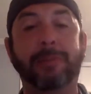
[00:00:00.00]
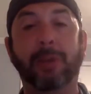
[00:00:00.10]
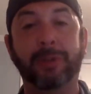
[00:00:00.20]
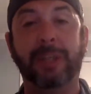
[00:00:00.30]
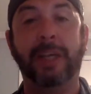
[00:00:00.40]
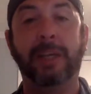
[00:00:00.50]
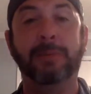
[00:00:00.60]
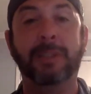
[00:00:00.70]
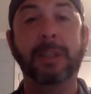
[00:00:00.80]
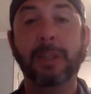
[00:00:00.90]
of those
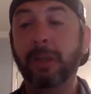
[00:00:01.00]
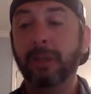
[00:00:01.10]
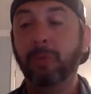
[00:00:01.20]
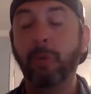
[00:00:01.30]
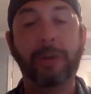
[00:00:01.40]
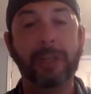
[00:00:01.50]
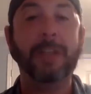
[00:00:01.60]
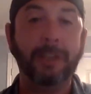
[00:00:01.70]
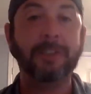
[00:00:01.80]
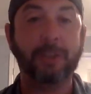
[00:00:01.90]
games where he
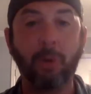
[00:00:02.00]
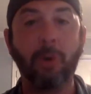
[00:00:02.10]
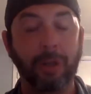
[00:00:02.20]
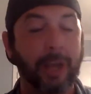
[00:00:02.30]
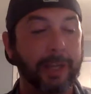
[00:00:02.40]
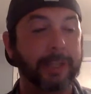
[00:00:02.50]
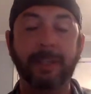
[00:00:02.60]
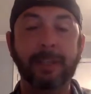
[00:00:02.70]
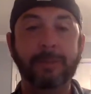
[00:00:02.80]
does score like